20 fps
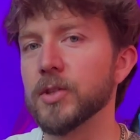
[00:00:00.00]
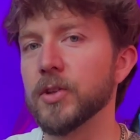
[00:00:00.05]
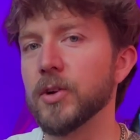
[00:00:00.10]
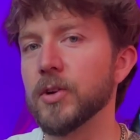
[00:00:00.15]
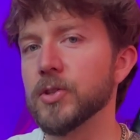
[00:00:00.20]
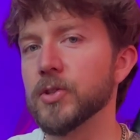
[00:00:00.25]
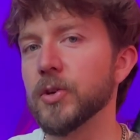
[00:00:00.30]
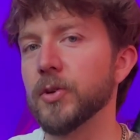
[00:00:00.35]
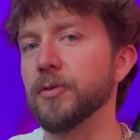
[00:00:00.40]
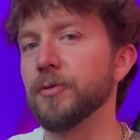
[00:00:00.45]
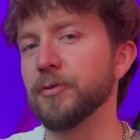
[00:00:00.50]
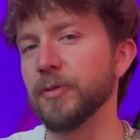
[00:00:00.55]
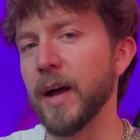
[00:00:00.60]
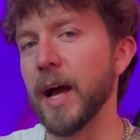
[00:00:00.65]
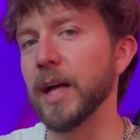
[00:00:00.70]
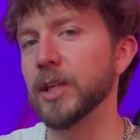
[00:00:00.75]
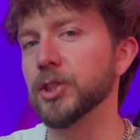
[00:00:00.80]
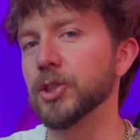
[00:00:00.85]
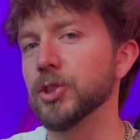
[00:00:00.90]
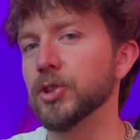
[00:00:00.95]
There are certain
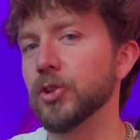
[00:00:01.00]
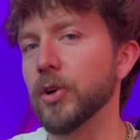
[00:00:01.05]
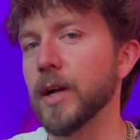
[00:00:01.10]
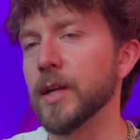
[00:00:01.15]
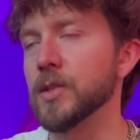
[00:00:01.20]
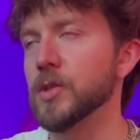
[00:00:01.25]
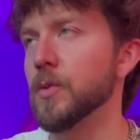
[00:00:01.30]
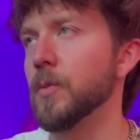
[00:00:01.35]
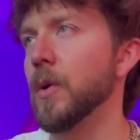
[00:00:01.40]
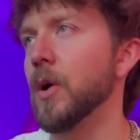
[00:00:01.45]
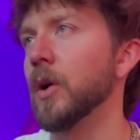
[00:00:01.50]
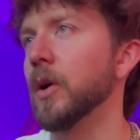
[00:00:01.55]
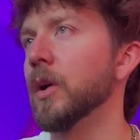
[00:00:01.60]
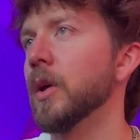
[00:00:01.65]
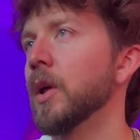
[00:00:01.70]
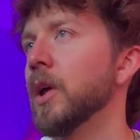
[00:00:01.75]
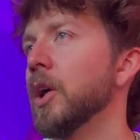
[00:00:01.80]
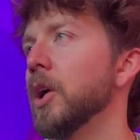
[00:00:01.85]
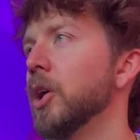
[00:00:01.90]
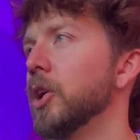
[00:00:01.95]
fashion trends among
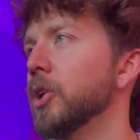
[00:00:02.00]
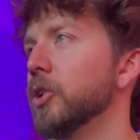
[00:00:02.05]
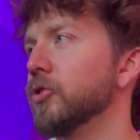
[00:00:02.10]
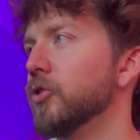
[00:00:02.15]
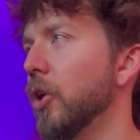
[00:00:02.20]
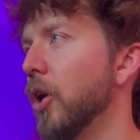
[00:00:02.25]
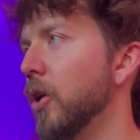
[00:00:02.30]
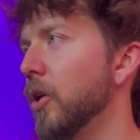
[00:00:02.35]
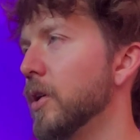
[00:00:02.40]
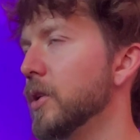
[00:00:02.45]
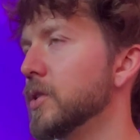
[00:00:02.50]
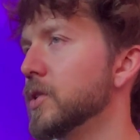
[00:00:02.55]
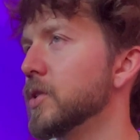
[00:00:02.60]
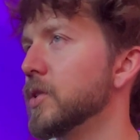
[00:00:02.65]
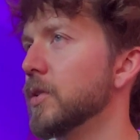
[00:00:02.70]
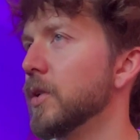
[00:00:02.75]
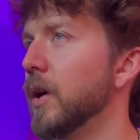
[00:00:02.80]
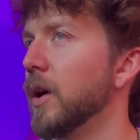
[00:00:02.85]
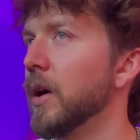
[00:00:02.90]
guitarists